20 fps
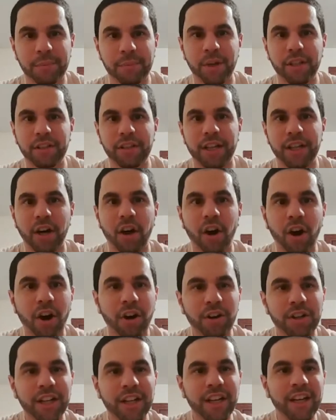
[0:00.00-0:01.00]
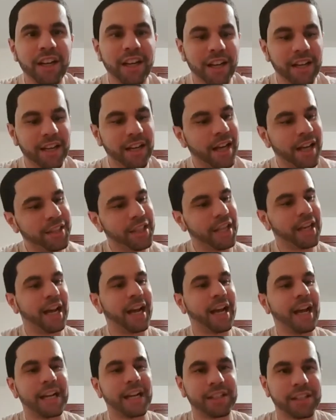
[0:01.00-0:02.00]
button like a Hulk, and then I
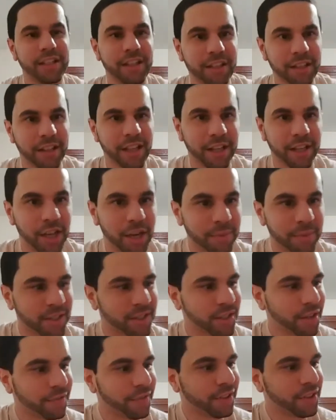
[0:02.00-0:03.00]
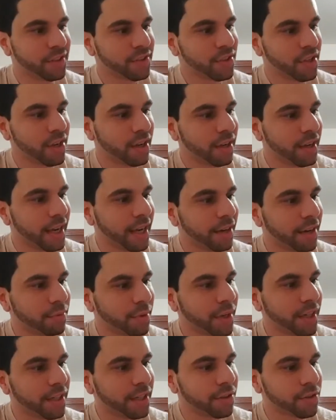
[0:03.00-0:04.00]
accidentally cut myself on this hand
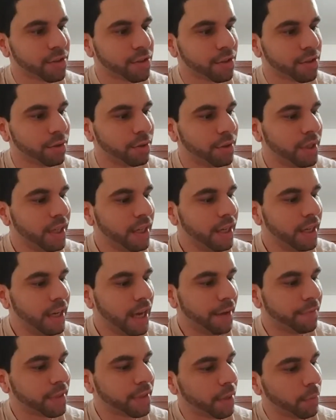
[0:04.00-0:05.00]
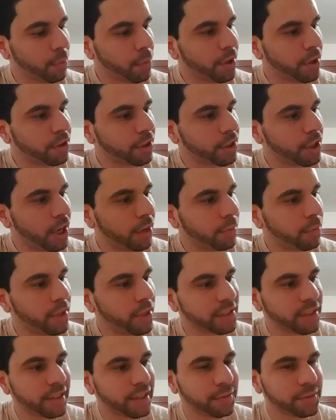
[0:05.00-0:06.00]
right here too. I forget where the cut was.
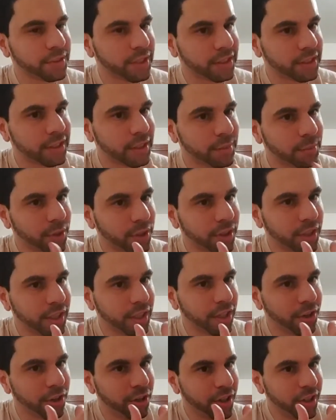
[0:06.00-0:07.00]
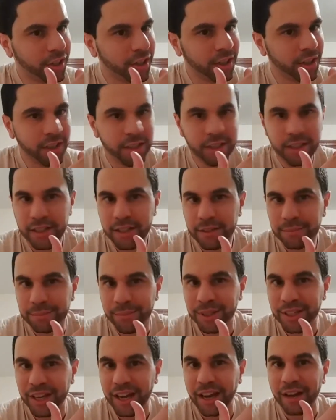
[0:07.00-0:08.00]
I think it was somewhere here.
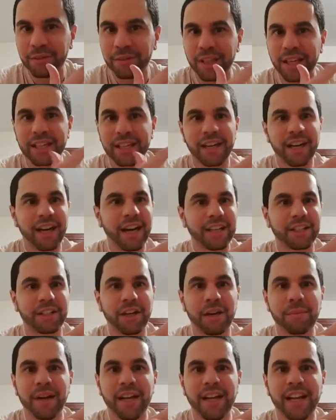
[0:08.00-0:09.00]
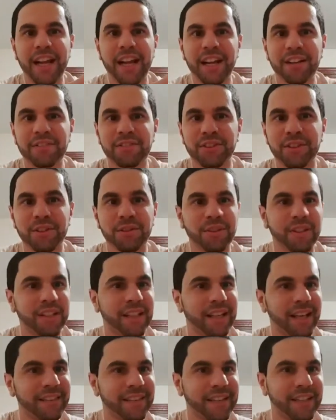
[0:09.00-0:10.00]
But yeah, I cut my hand too, and
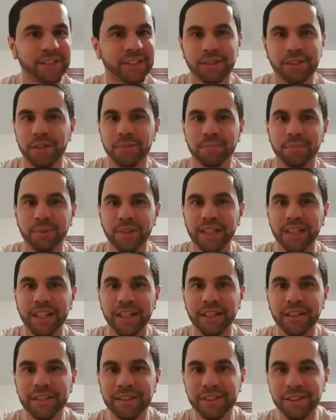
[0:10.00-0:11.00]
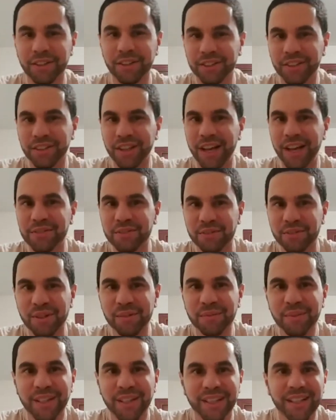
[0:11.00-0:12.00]
I think I started bleeding during the live
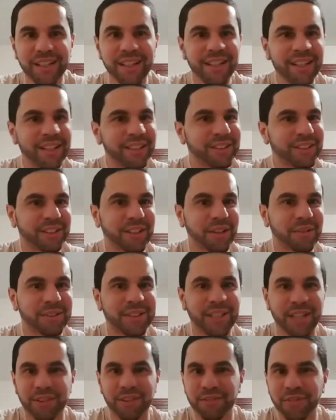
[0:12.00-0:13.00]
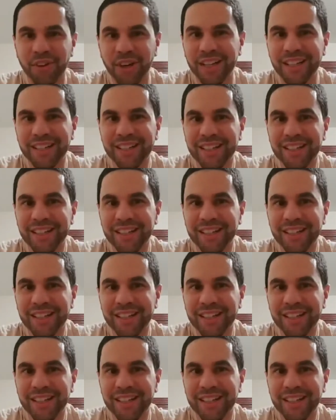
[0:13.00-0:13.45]
stream, which I thought was kind of funny.